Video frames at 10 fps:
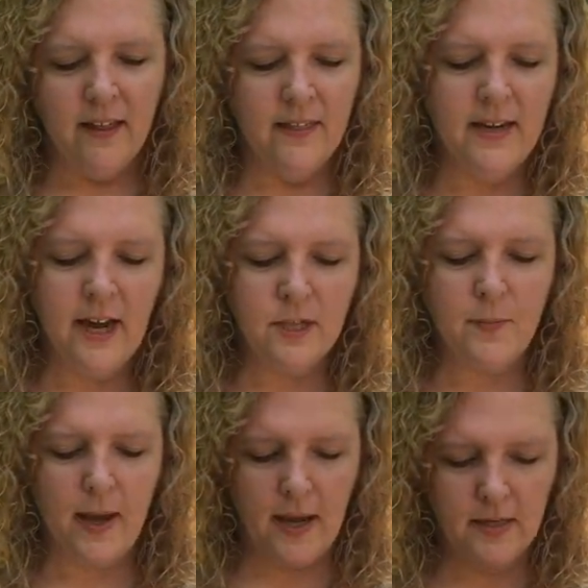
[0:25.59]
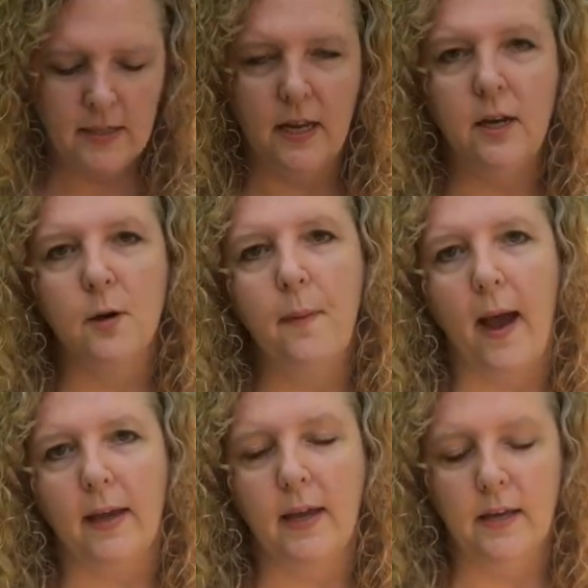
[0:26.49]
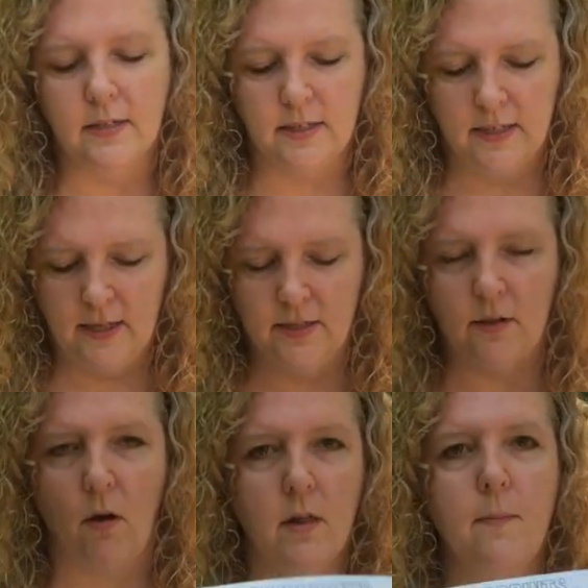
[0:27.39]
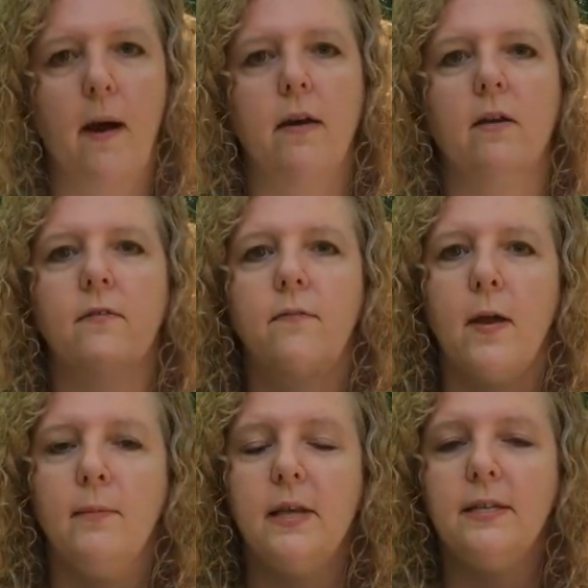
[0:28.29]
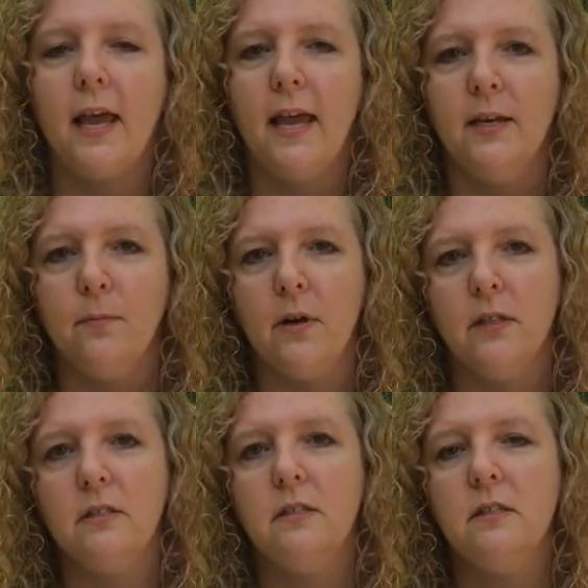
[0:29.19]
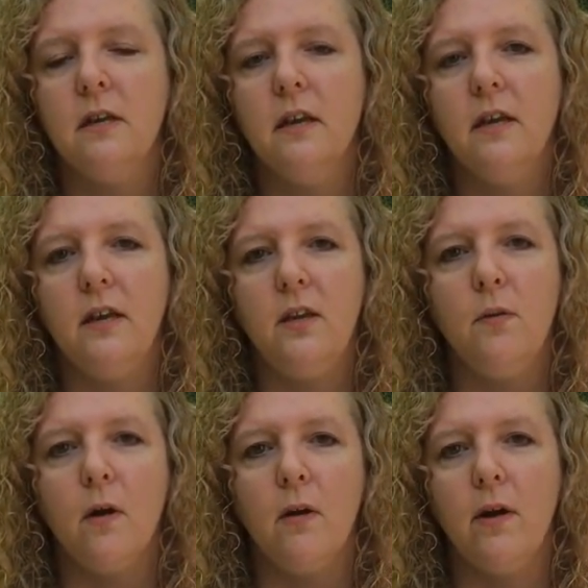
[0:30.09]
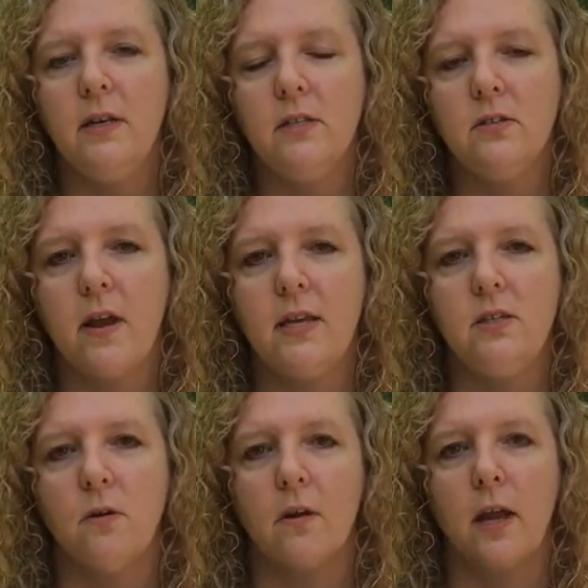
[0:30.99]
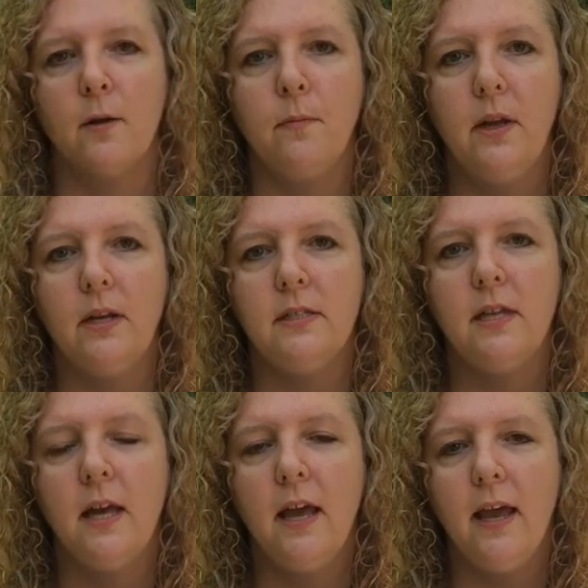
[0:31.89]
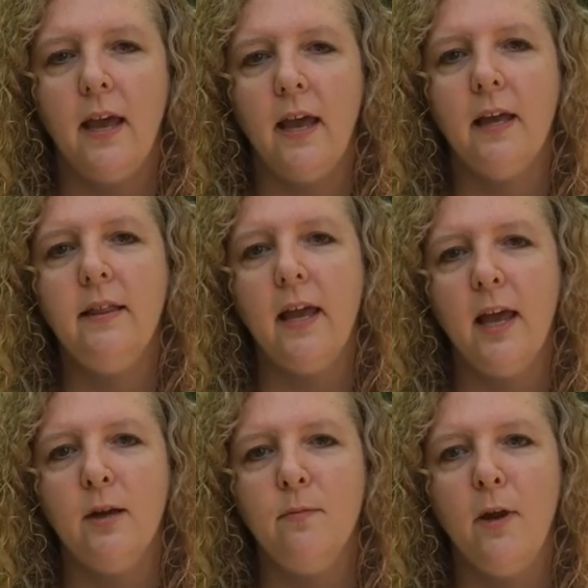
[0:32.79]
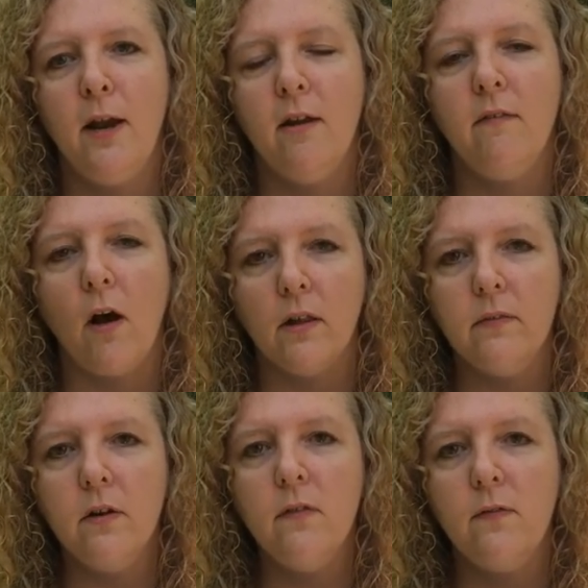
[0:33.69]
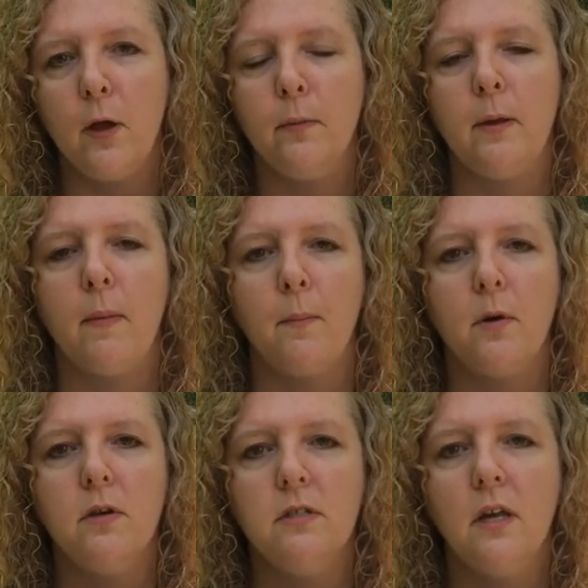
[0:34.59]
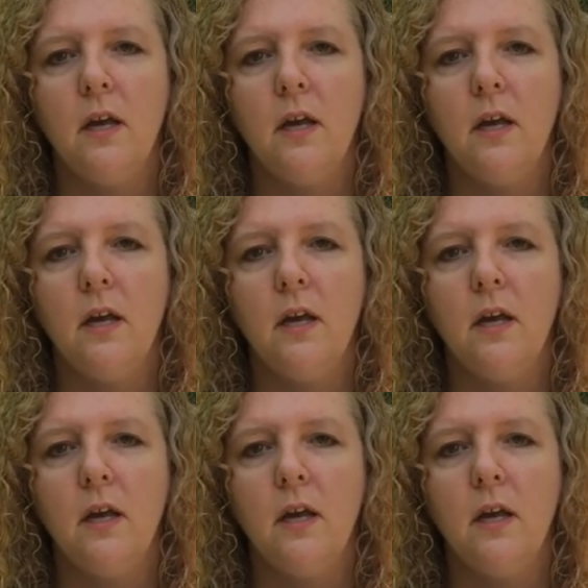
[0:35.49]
The next page in your packet is all about your family's handprints. You are going to trace your handprint and the handprint of all of your family members